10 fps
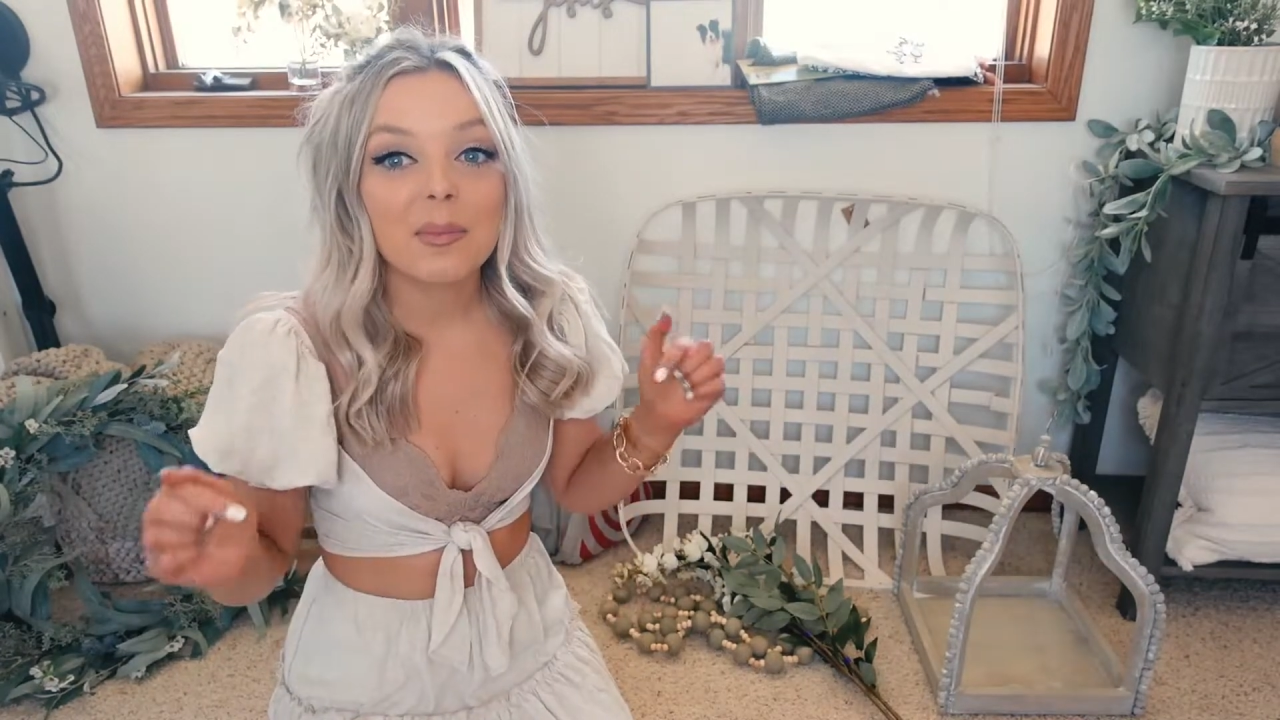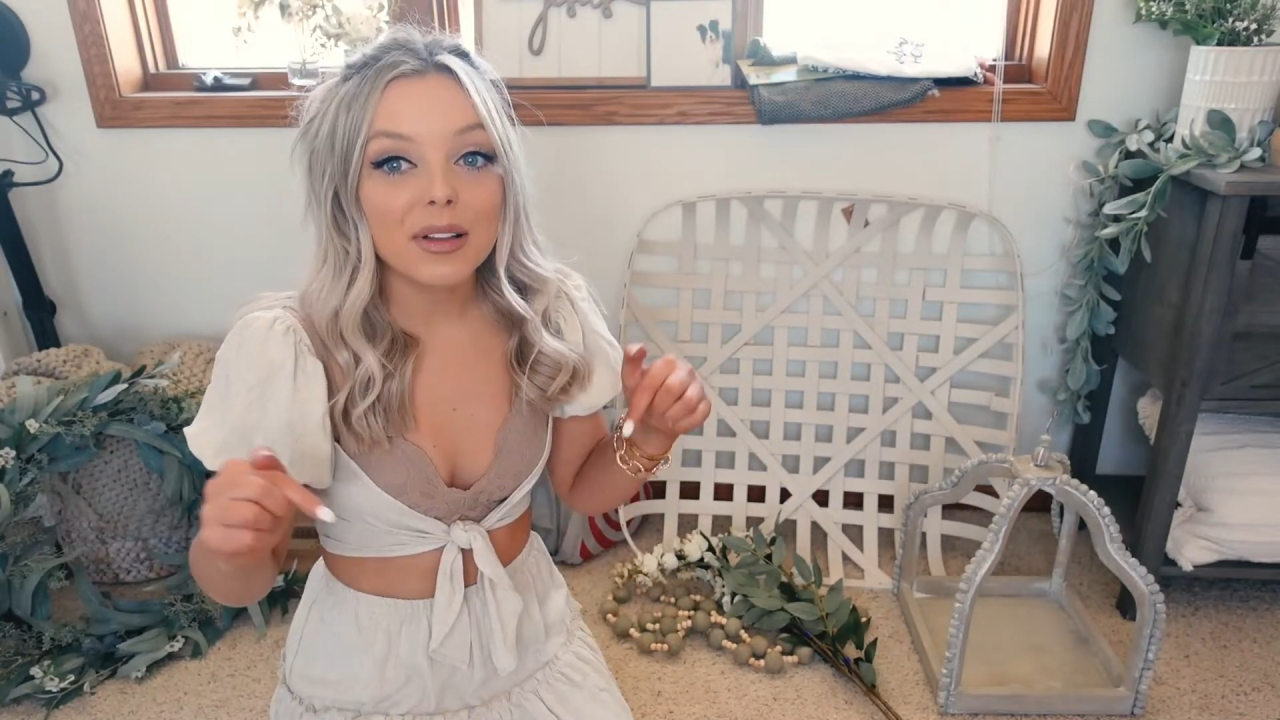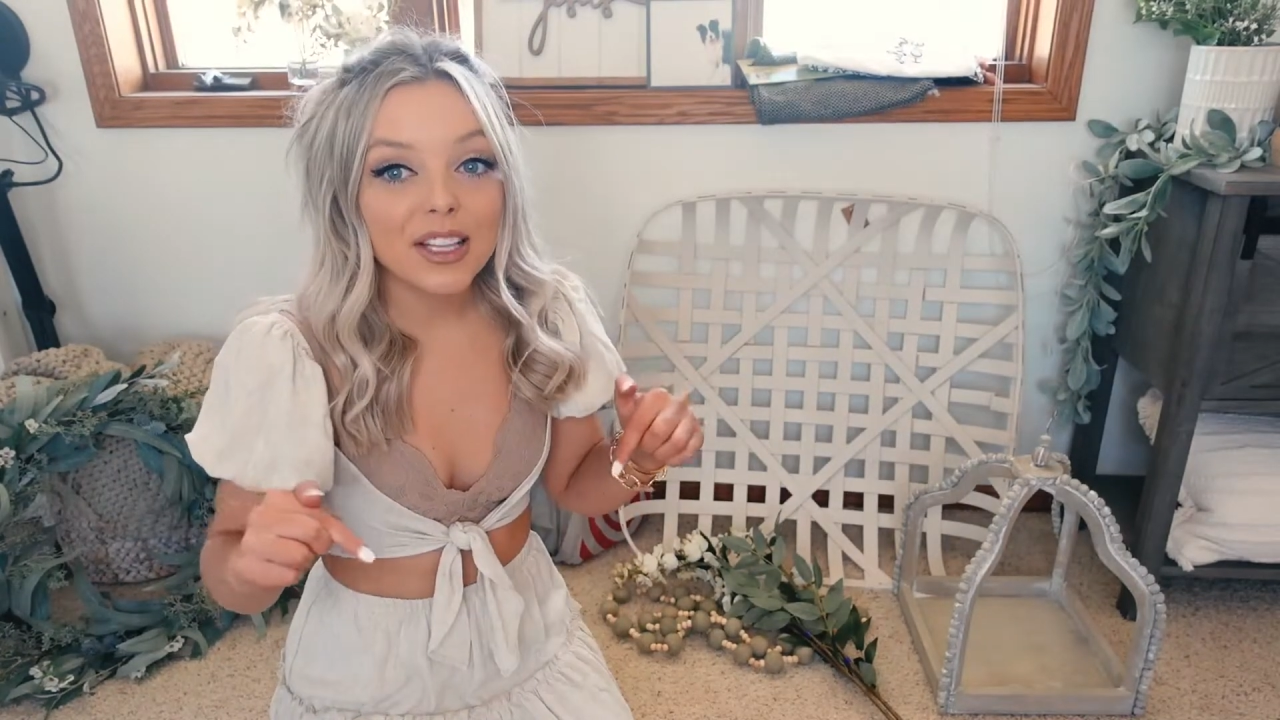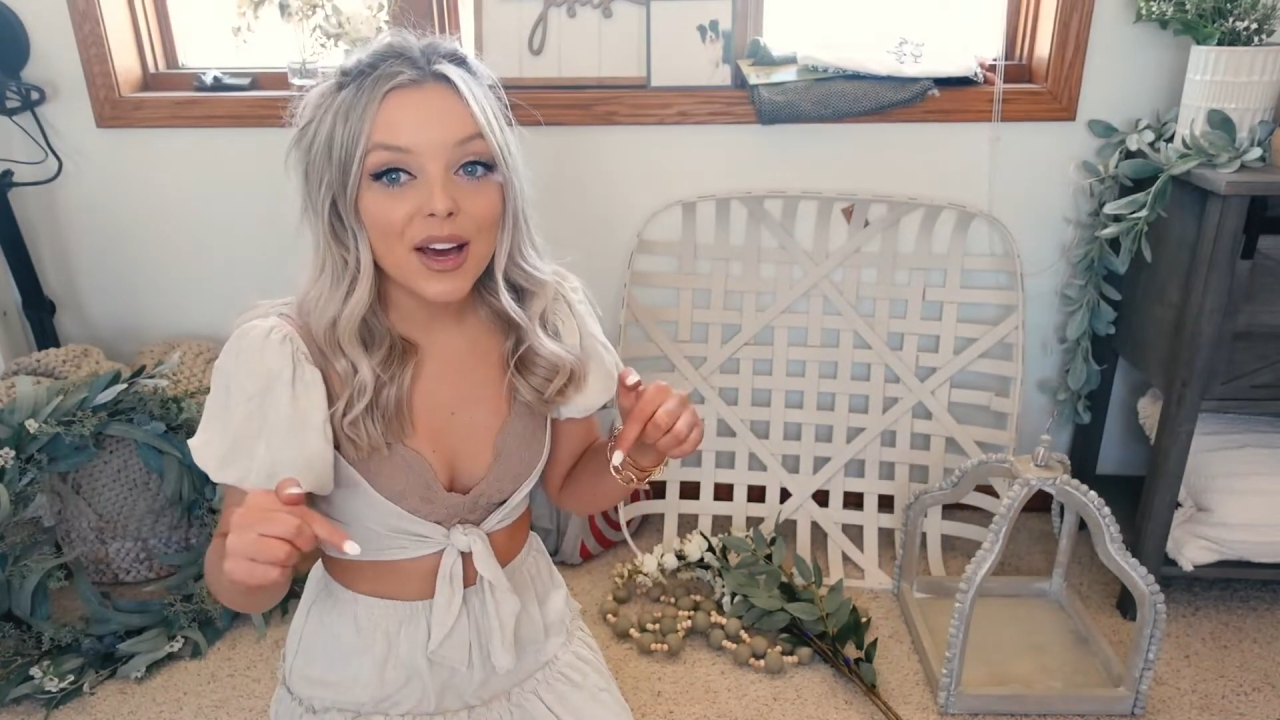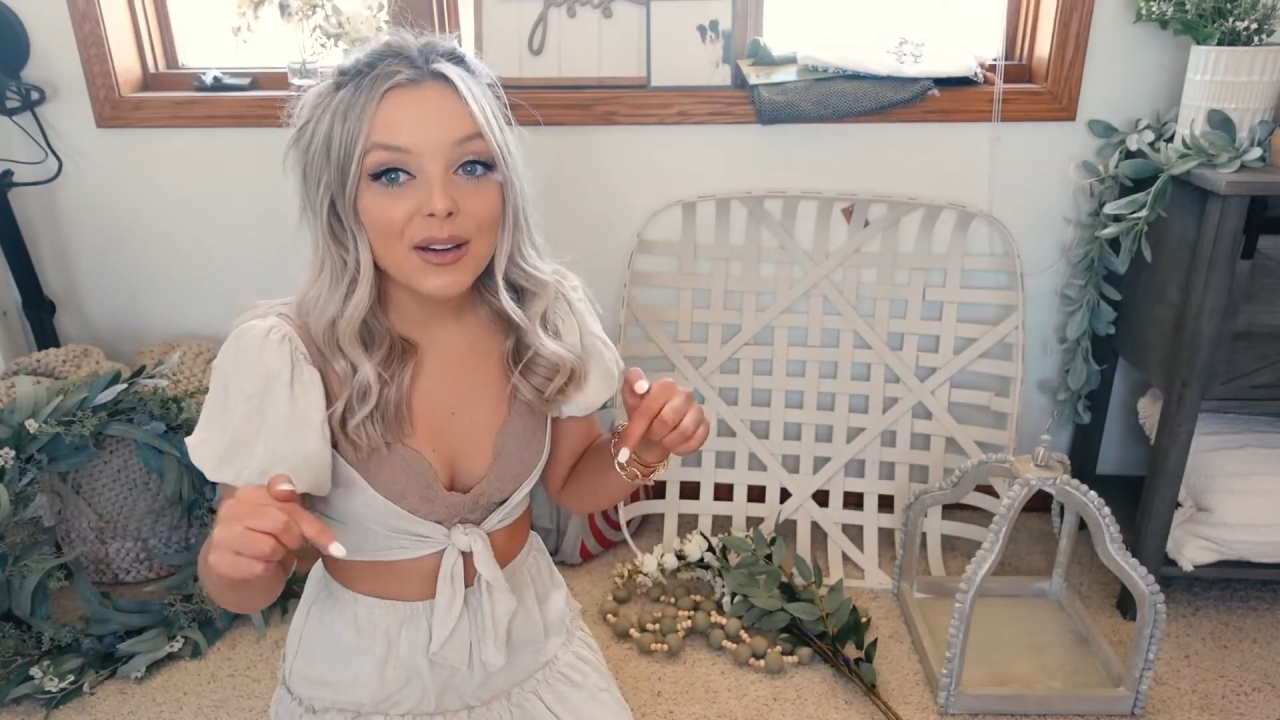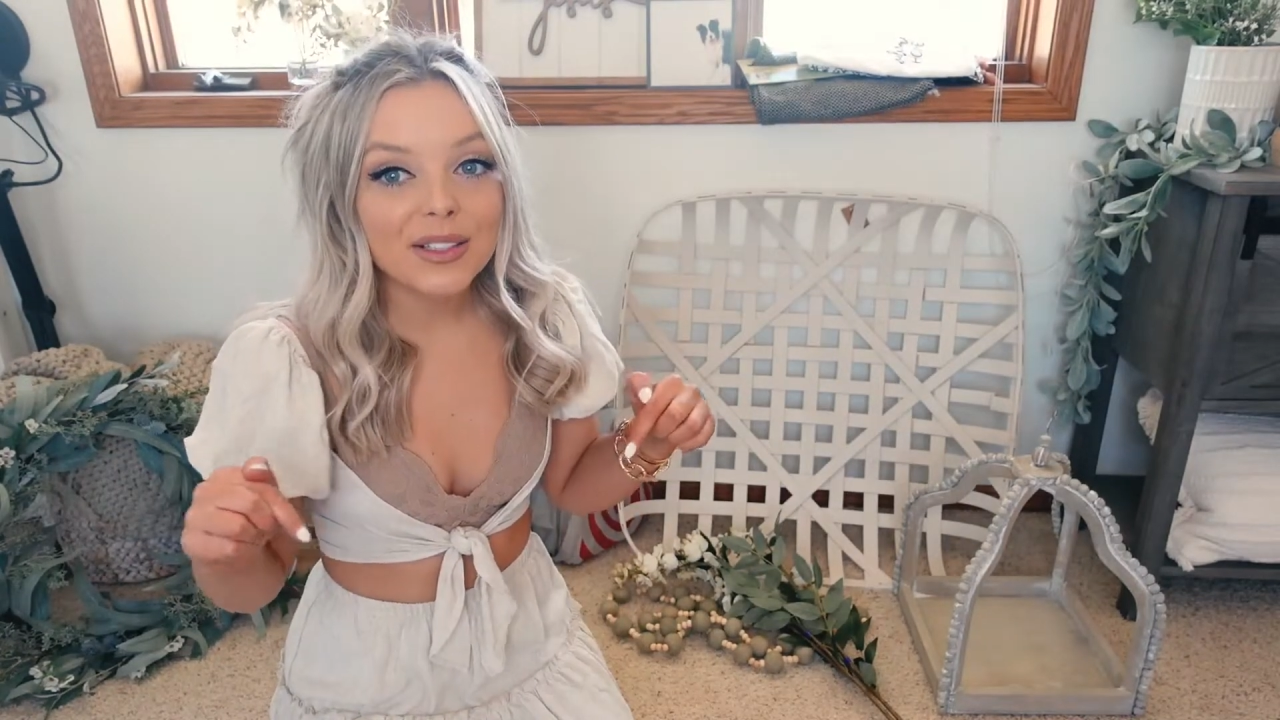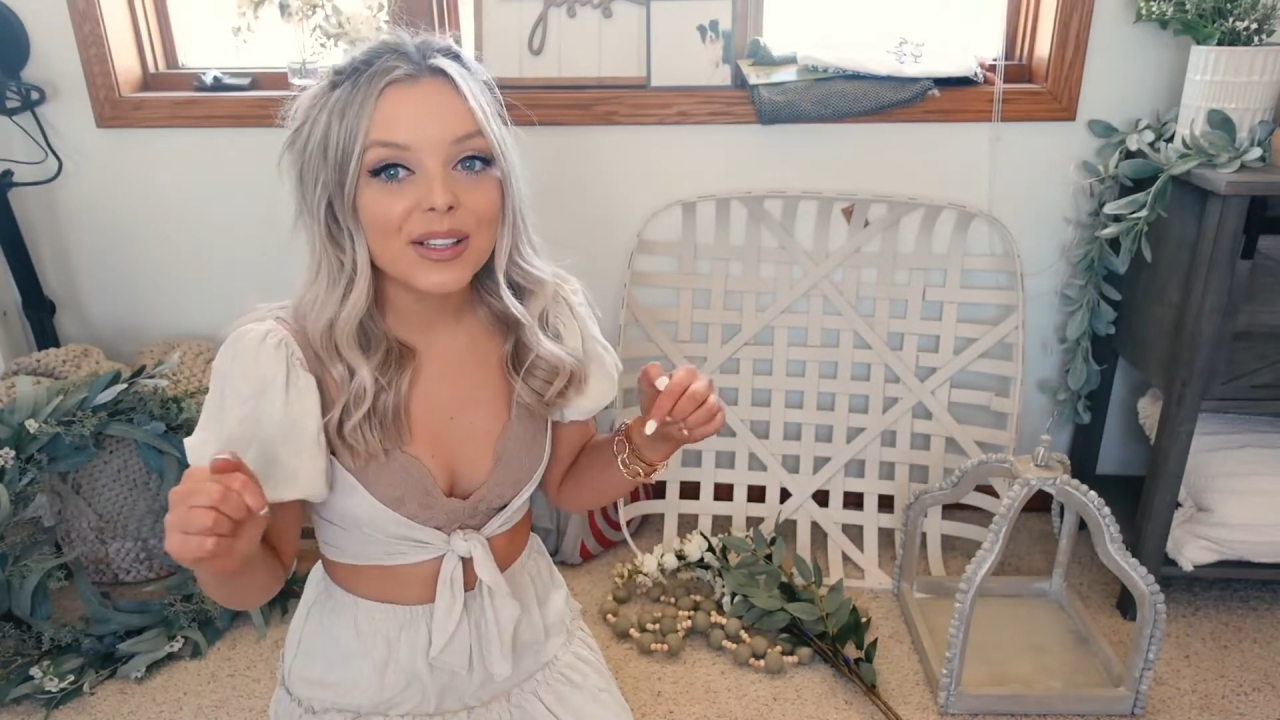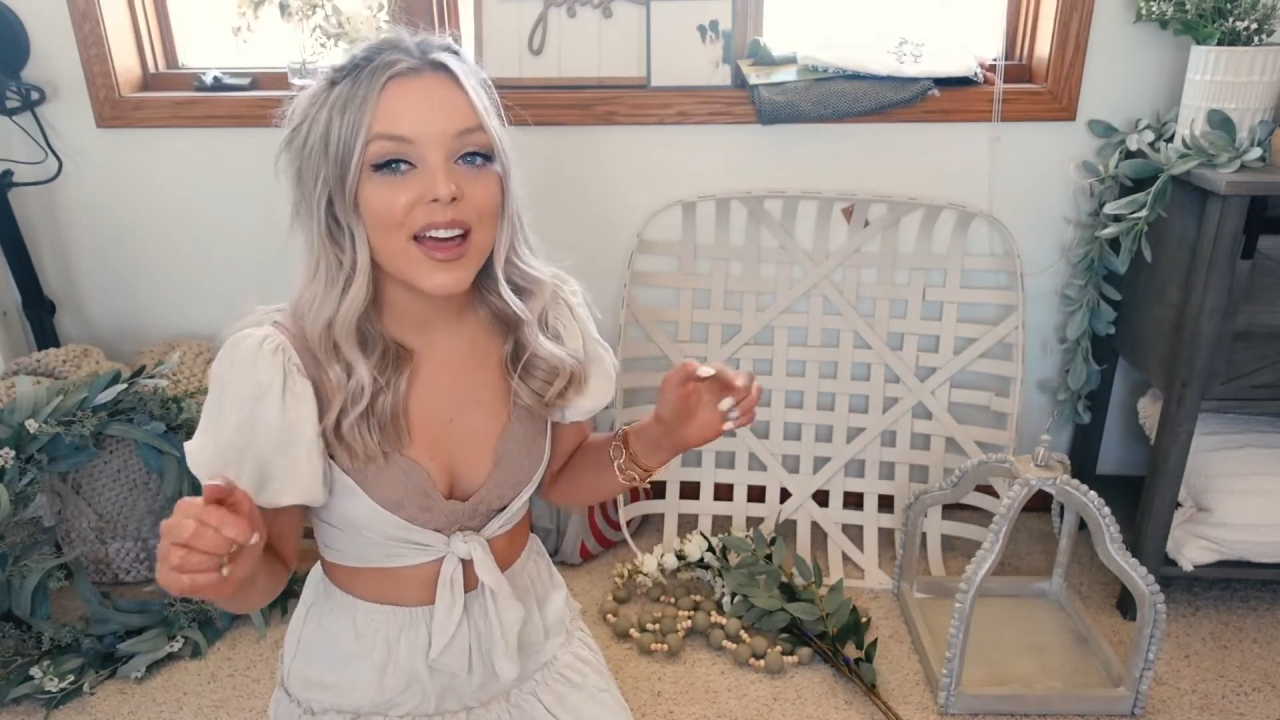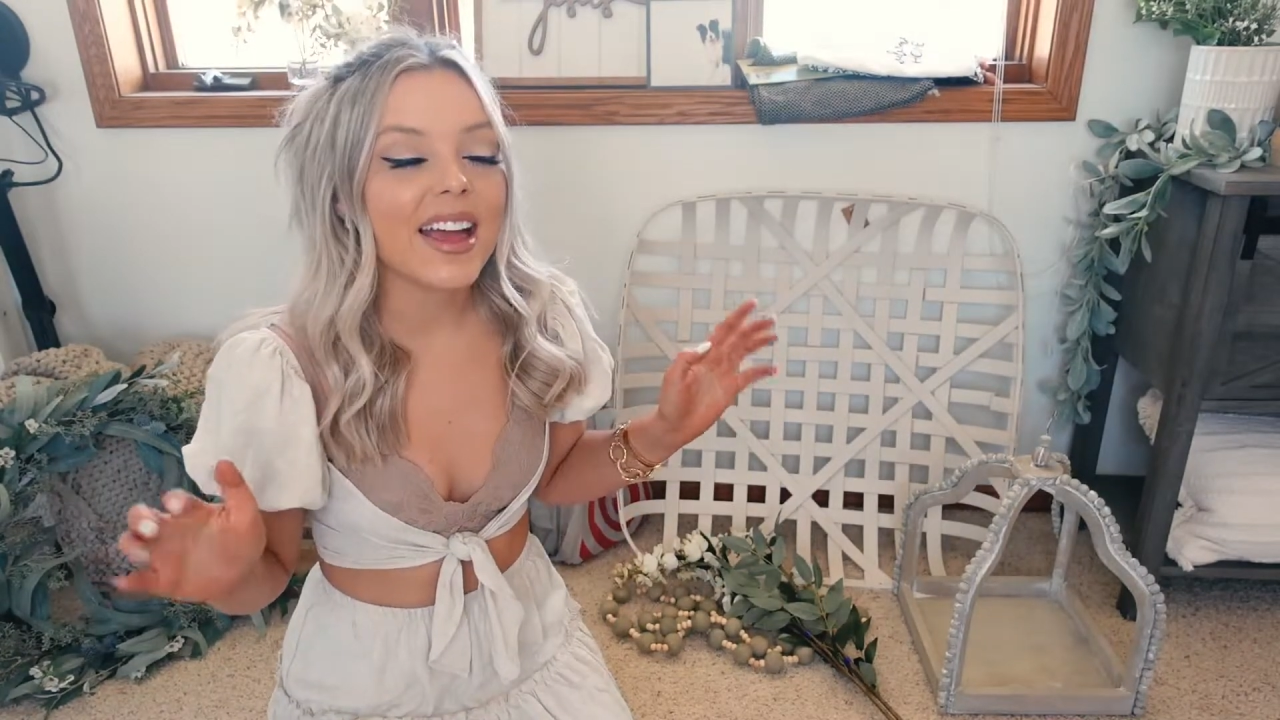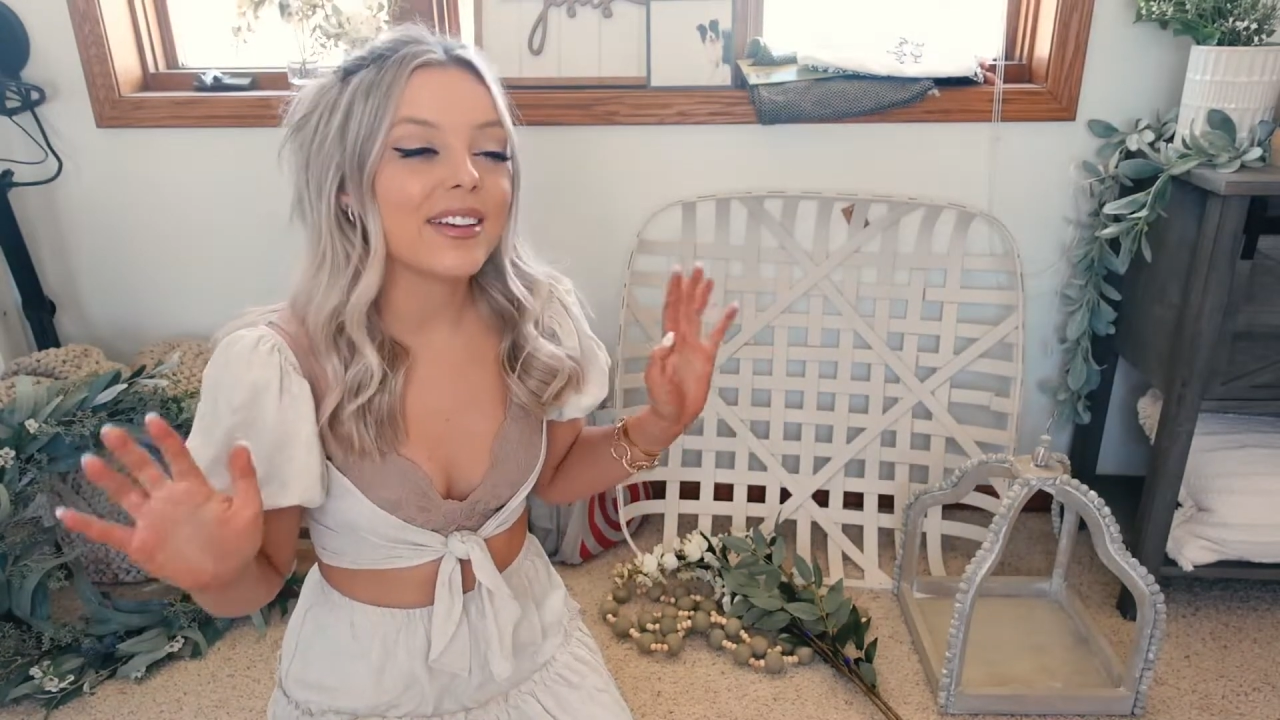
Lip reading: below so that